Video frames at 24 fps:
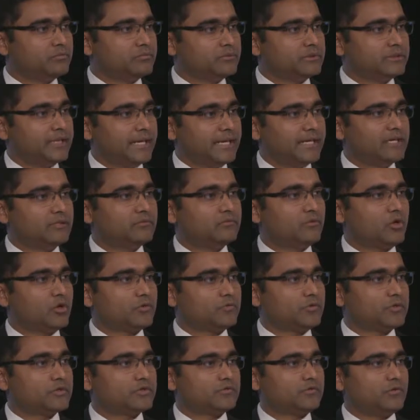then
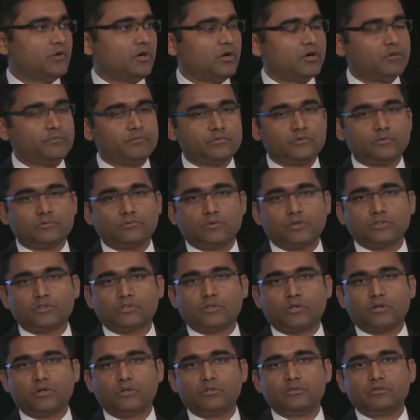what was formed was
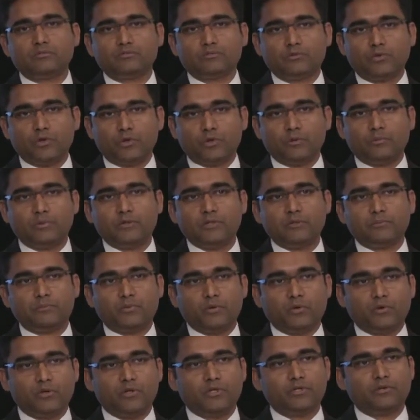called Global
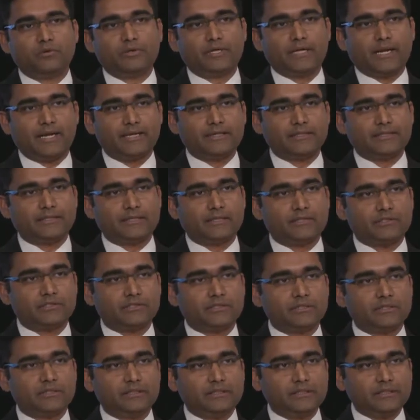Polio
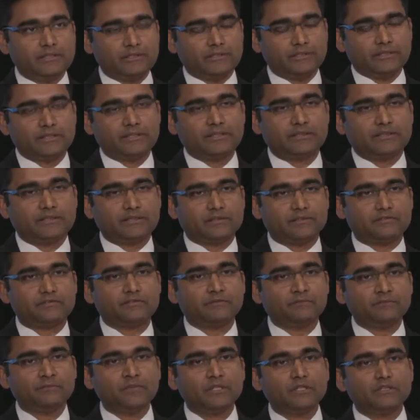Eradication Initiative,
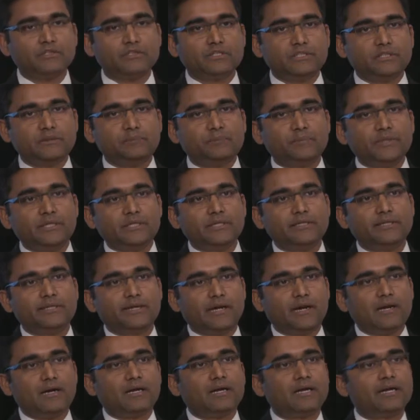
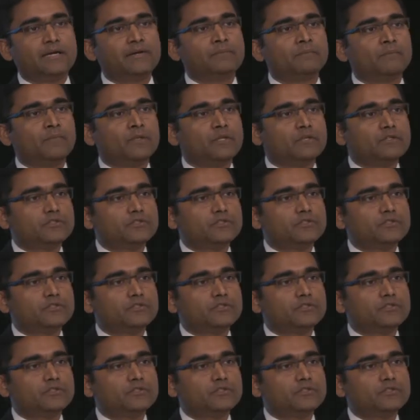GPEI.